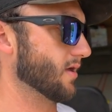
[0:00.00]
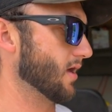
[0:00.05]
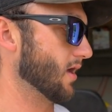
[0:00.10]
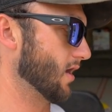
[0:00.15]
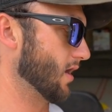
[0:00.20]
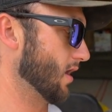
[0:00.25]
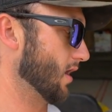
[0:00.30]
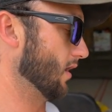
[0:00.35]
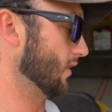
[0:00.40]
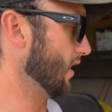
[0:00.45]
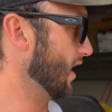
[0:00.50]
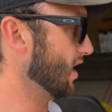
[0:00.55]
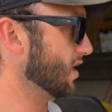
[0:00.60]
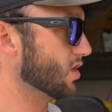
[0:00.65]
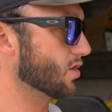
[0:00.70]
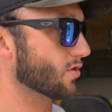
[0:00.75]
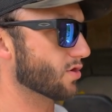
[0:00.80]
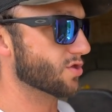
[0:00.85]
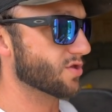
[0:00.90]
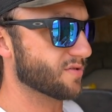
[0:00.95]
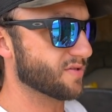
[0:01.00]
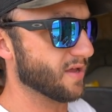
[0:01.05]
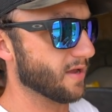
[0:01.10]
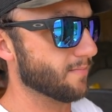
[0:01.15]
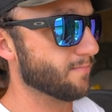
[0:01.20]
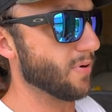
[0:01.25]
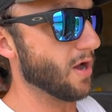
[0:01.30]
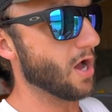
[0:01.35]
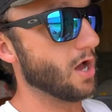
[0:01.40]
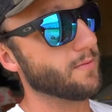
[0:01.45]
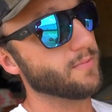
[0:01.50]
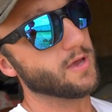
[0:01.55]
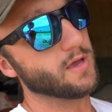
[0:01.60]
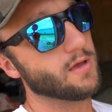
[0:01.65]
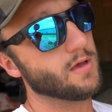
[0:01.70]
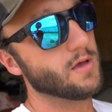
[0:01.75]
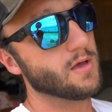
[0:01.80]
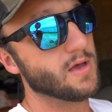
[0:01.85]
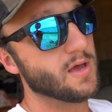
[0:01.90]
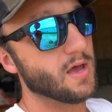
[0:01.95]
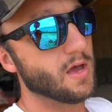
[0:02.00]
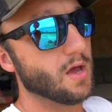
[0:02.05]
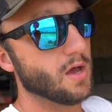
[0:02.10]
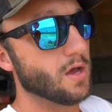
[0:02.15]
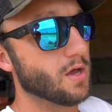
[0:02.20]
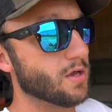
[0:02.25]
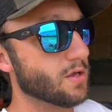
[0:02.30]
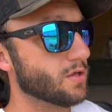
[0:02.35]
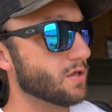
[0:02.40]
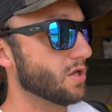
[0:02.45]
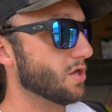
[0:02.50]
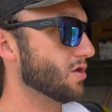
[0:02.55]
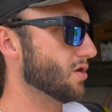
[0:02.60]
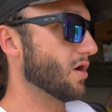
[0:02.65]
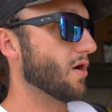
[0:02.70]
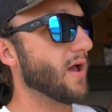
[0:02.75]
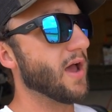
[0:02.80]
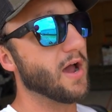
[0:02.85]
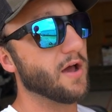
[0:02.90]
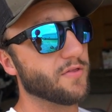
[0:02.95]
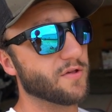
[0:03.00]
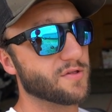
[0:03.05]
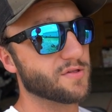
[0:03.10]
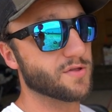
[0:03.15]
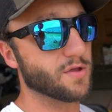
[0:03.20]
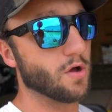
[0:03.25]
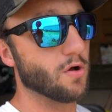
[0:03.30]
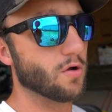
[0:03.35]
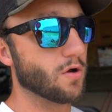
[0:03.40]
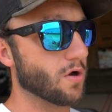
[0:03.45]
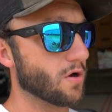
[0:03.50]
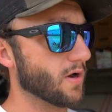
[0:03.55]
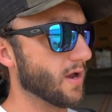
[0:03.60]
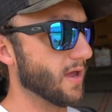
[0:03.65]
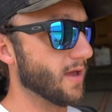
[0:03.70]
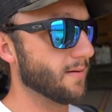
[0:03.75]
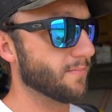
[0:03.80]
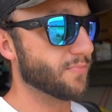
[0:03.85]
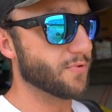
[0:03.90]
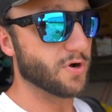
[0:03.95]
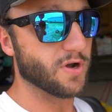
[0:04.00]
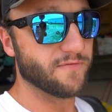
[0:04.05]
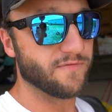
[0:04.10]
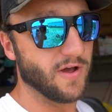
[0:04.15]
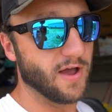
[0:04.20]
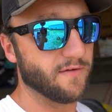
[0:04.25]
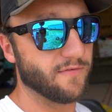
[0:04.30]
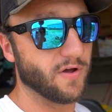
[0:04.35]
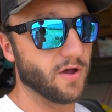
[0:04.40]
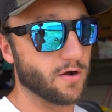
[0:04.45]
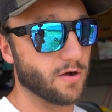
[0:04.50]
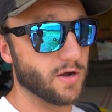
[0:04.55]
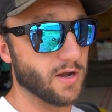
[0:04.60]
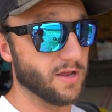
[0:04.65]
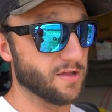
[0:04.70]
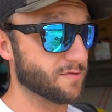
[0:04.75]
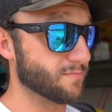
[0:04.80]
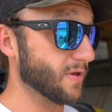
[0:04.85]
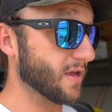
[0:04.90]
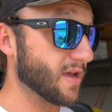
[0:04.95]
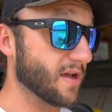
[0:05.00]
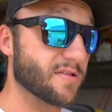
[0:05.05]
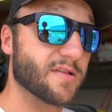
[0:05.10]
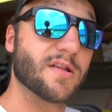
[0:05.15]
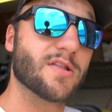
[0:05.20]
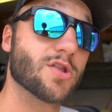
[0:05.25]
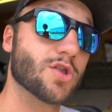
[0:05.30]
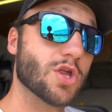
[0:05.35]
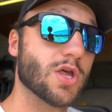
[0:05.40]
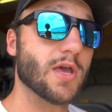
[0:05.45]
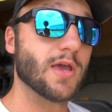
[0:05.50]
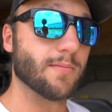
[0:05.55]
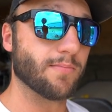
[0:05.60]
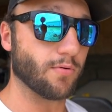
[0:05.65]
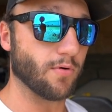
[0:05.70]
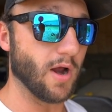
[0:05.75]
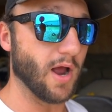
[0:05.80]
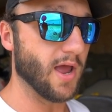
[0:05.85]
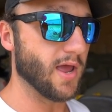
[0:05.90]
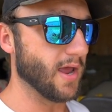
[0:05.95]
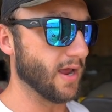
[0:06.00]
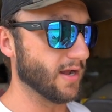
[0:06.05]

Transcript: A lot of you are just like, Bobby, do you know how the Stoeger M3500 is? Because it's cheap, right?